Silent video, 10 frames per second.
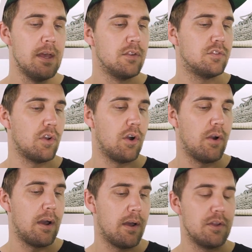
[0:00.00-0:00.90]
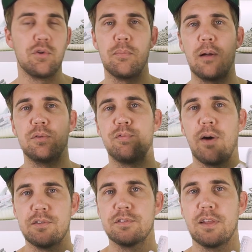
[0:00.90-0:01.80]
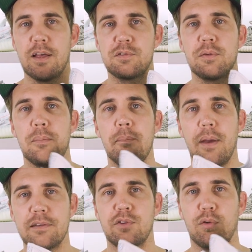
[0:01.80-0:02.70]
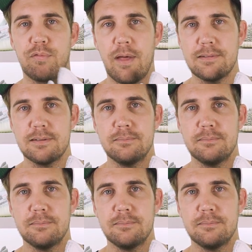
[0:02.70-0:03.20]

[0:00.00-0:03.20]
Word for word: So uh, you'll be able to find your size based off that.